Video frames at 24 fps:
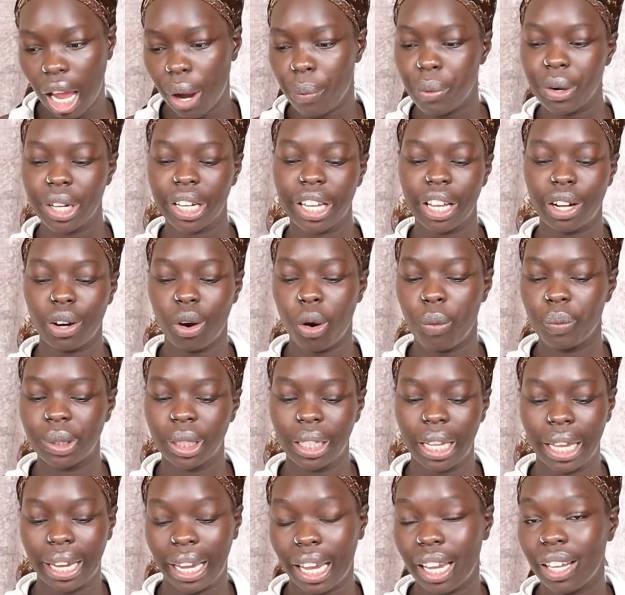I wouldn't get home till
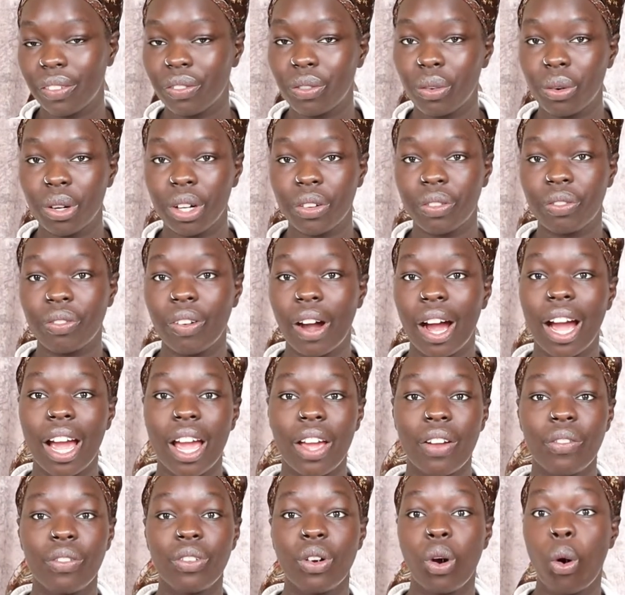like
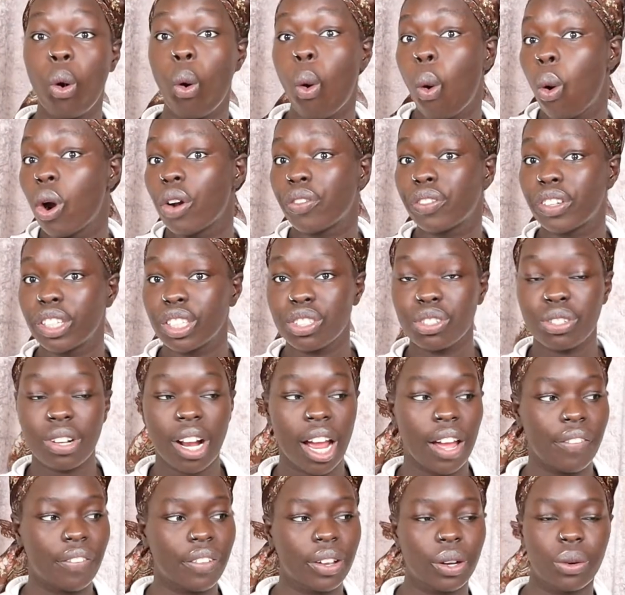8:45, or if there's
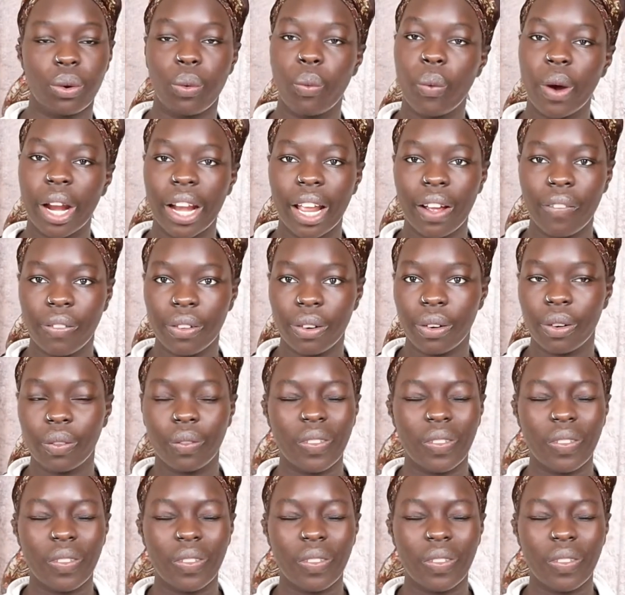traffic or whatever.